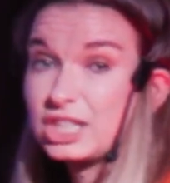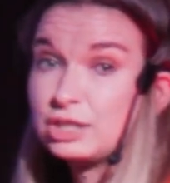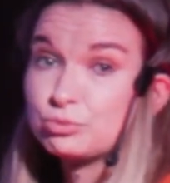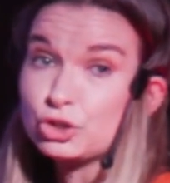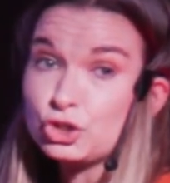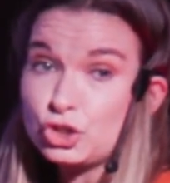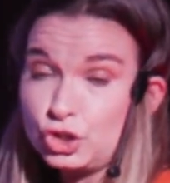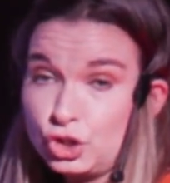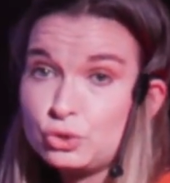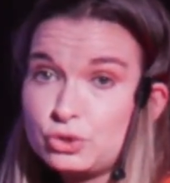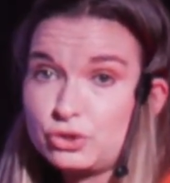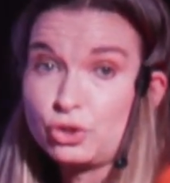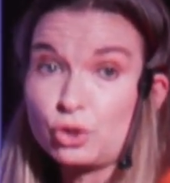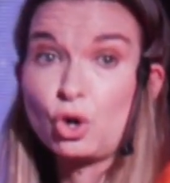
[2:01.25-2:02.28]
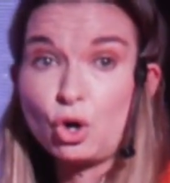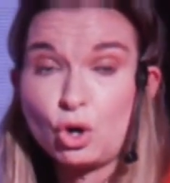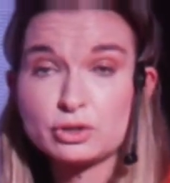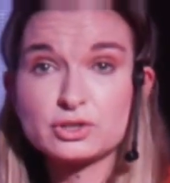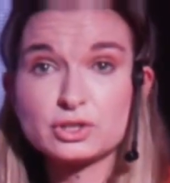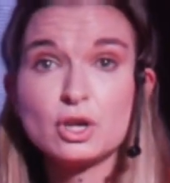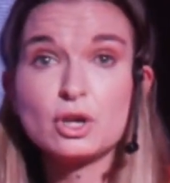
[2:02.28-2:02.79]
reduce the
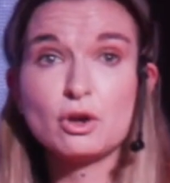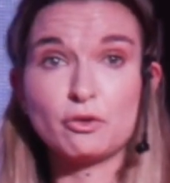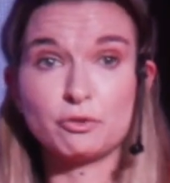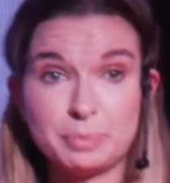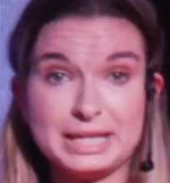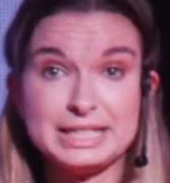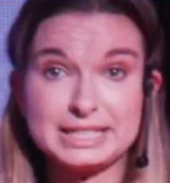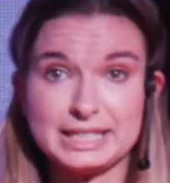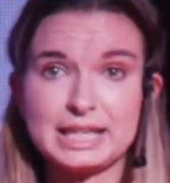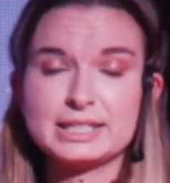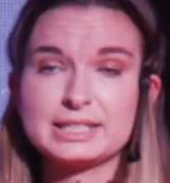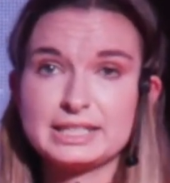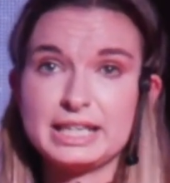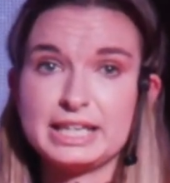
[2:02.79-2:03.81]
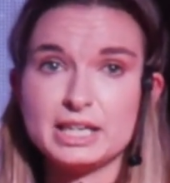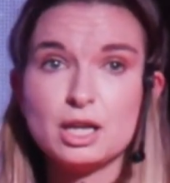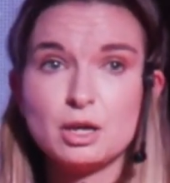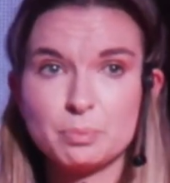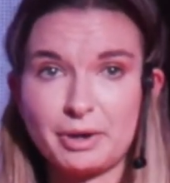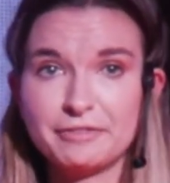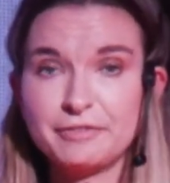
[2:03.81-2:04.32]
cost of PTSD
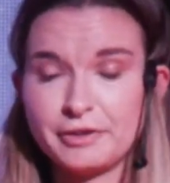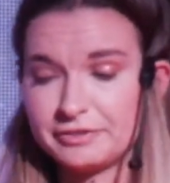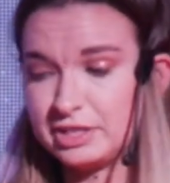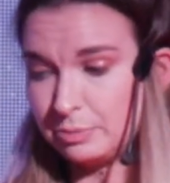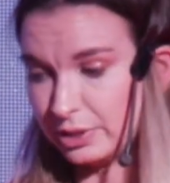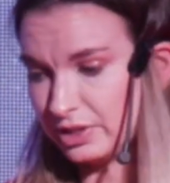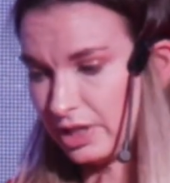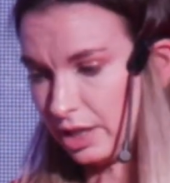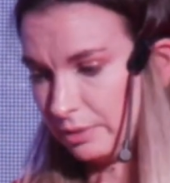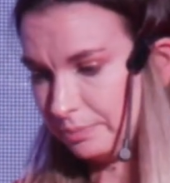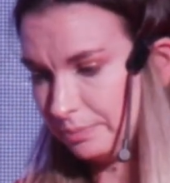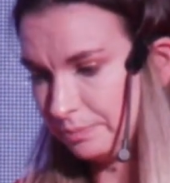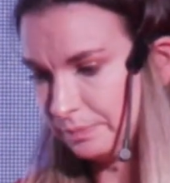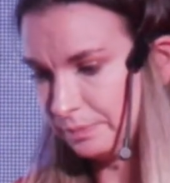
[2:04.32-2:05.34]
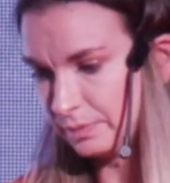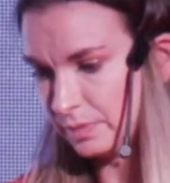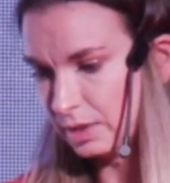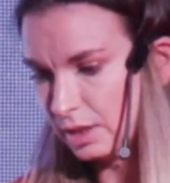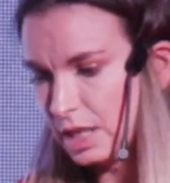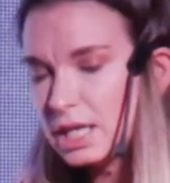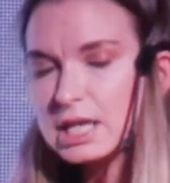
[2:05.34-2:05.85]
by 50%.
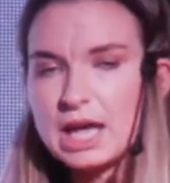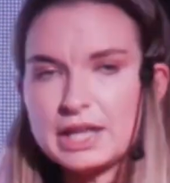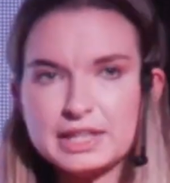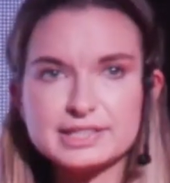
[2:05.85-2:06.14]
And this